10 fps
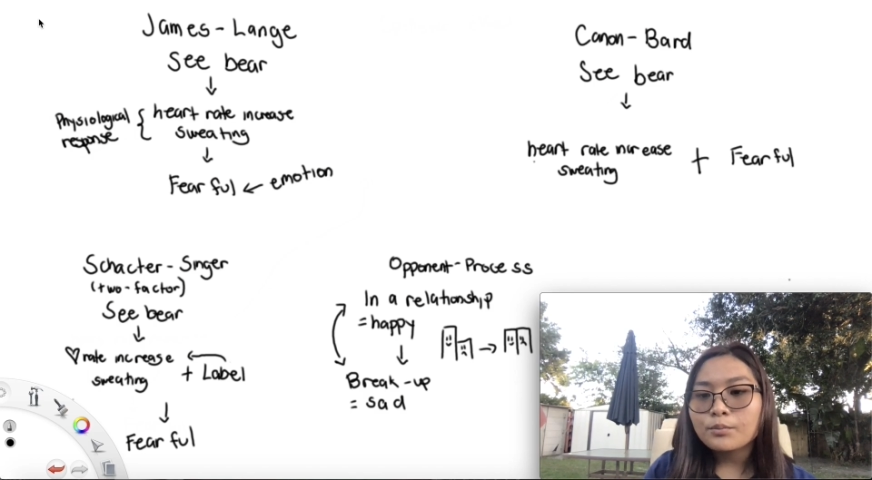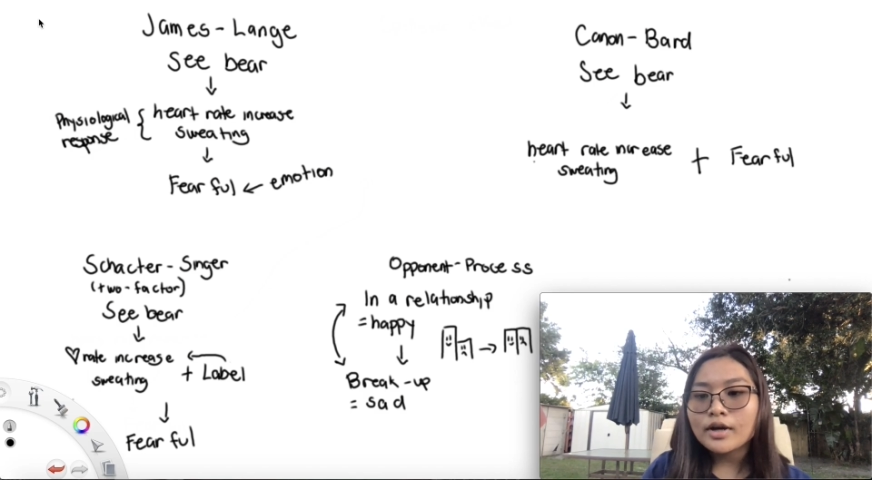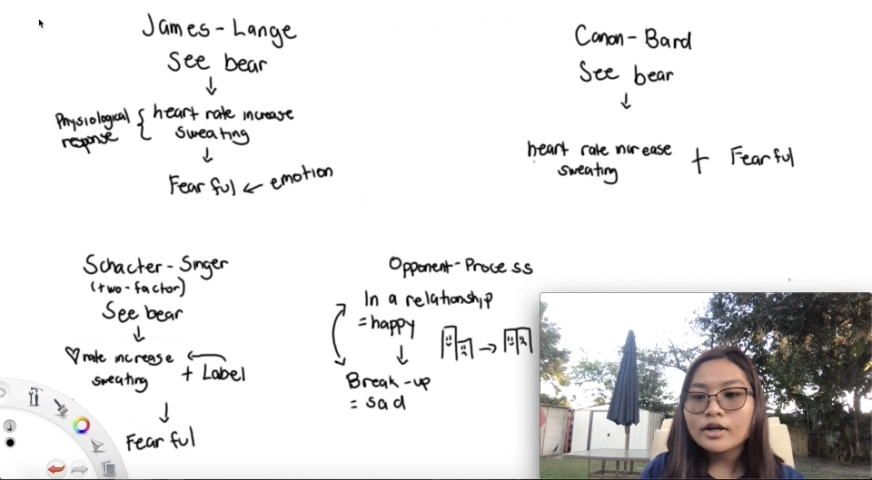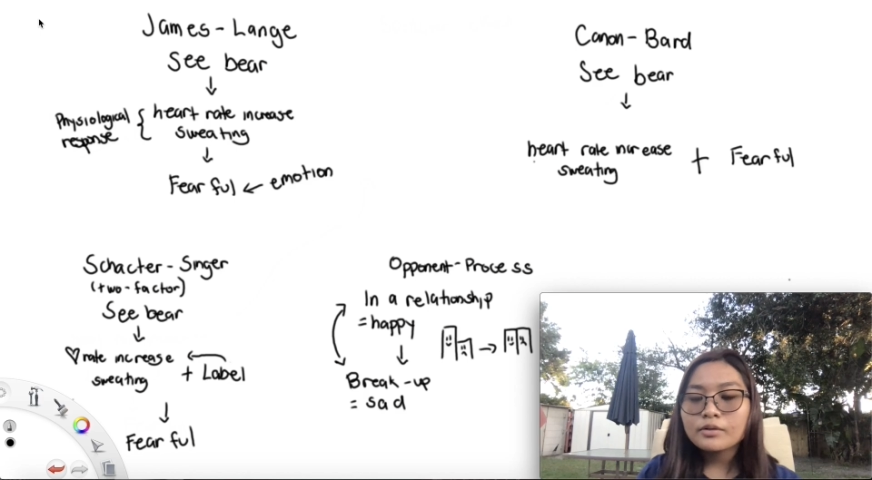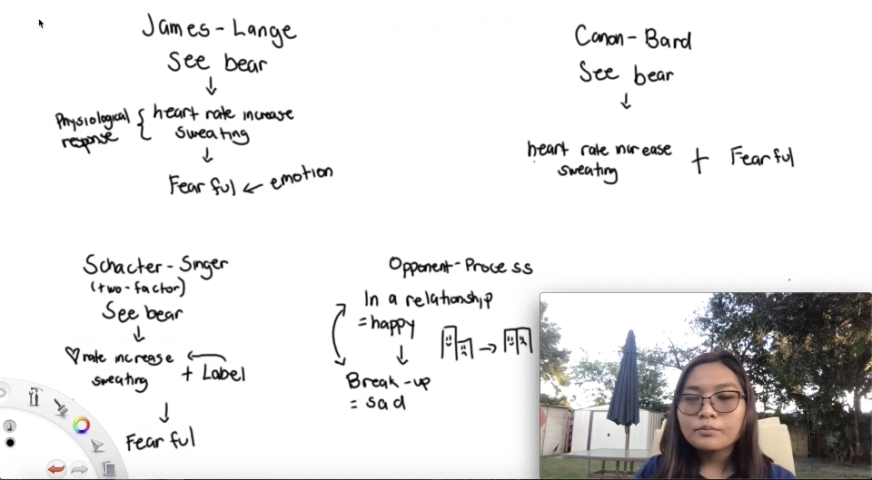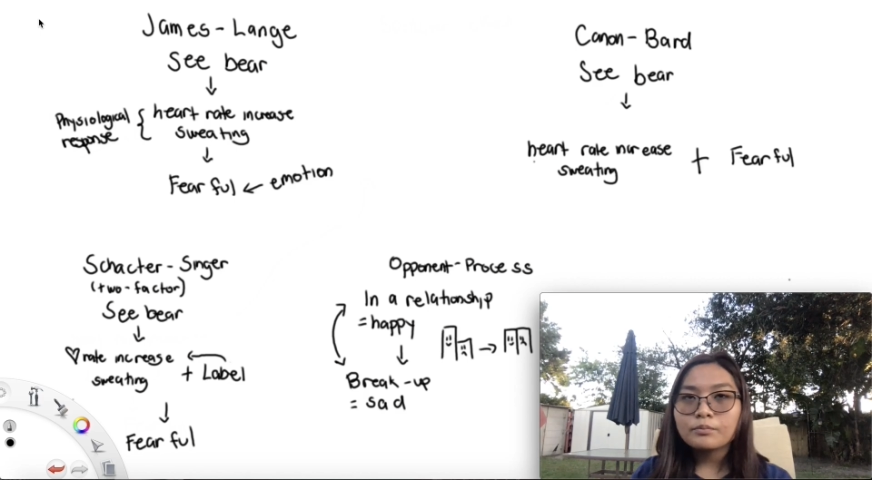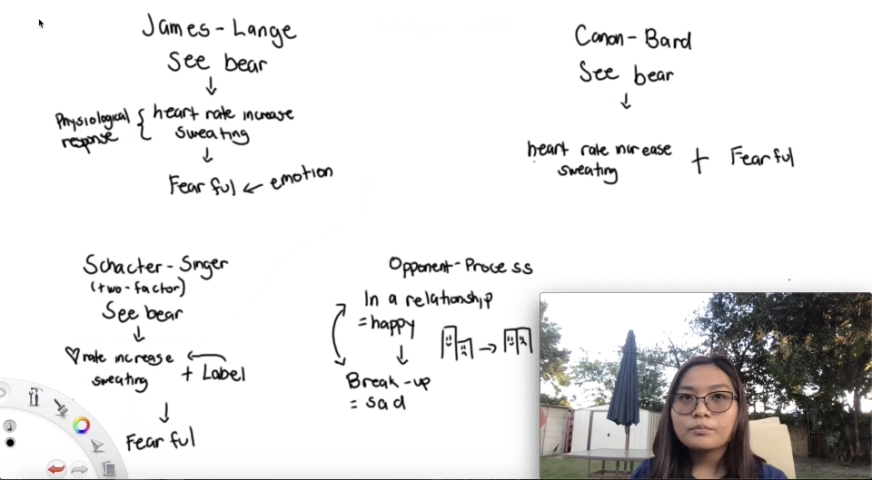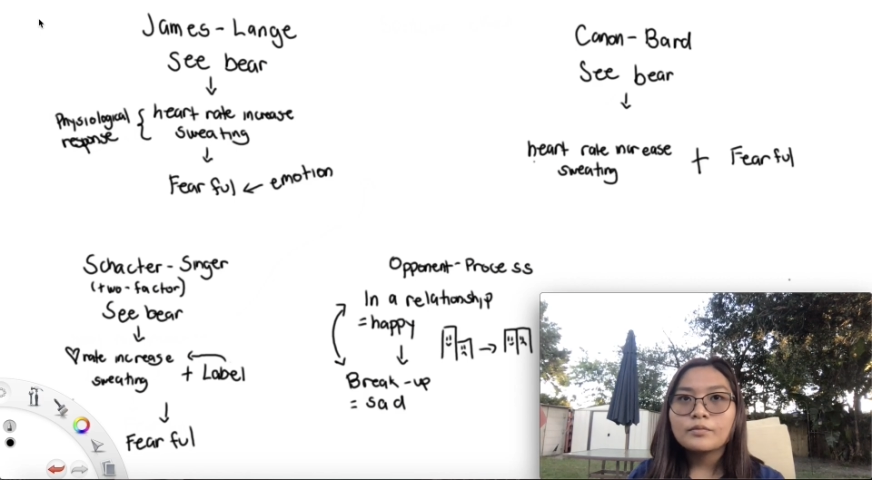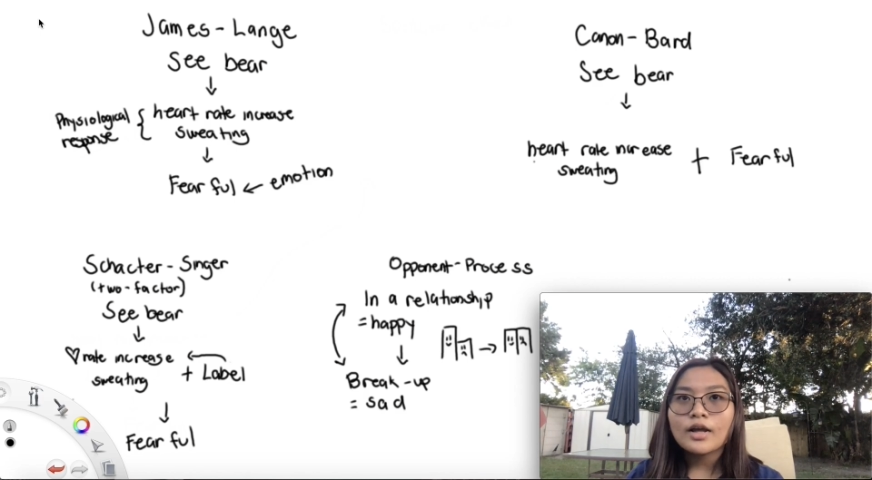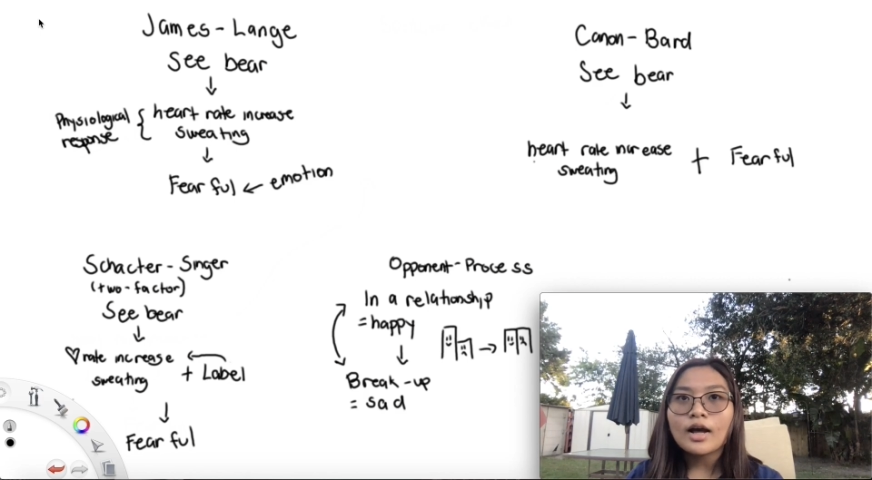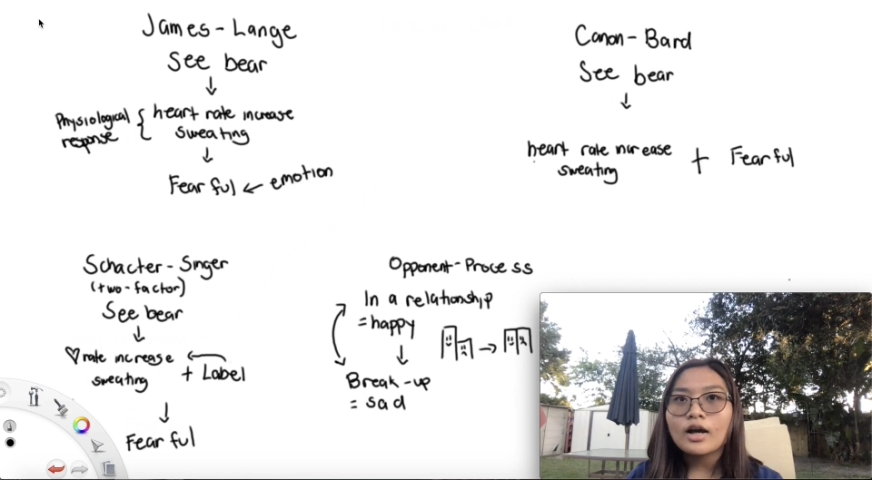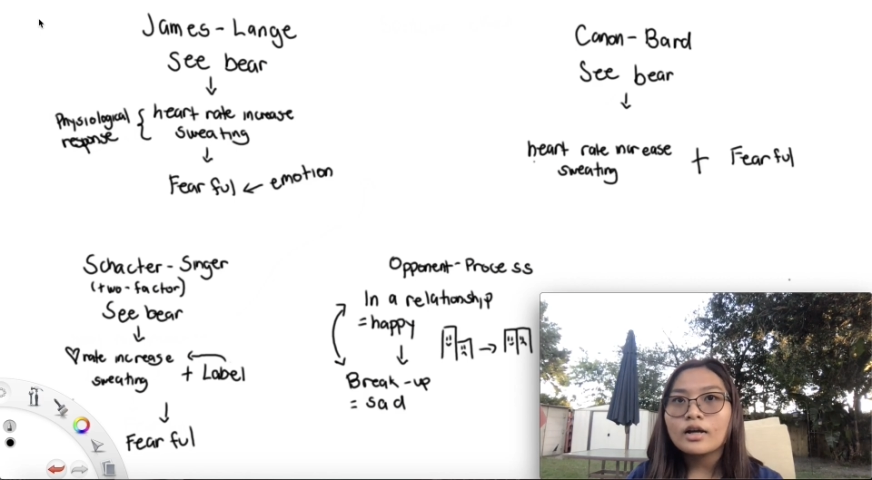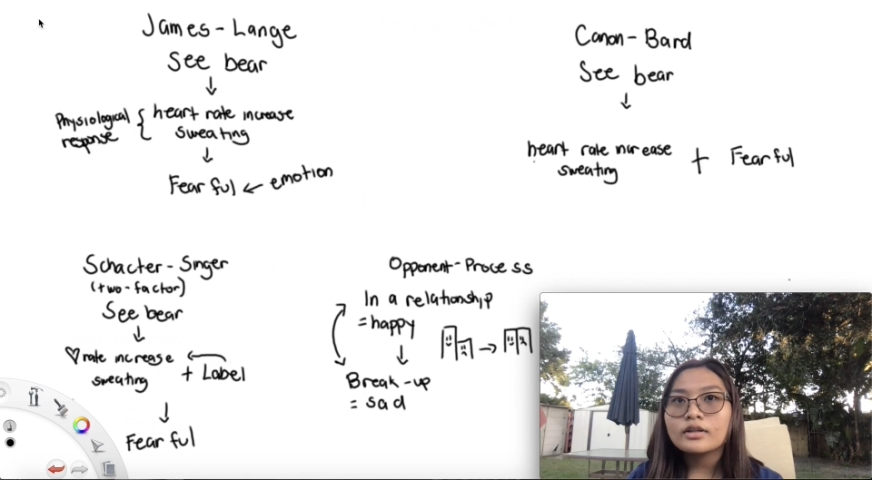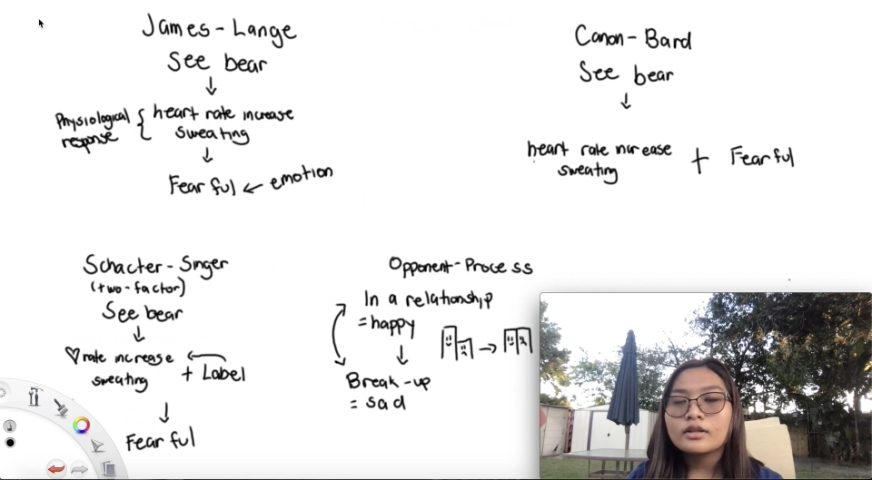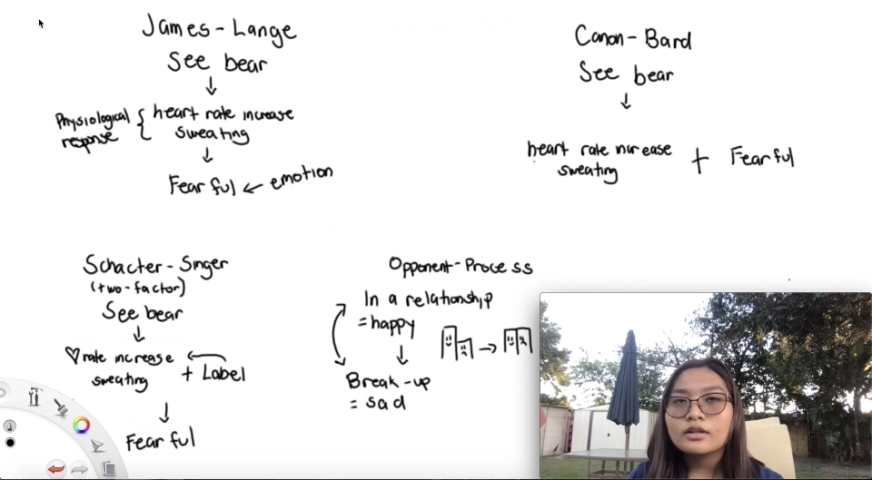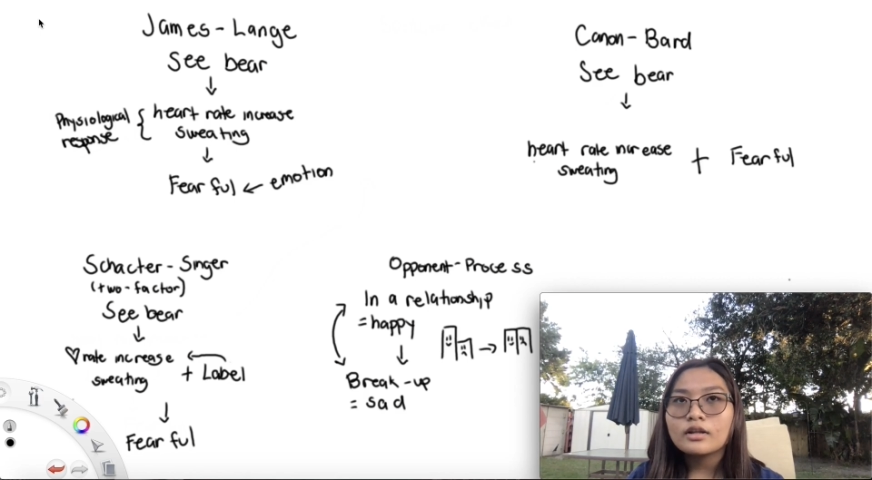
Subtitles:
might had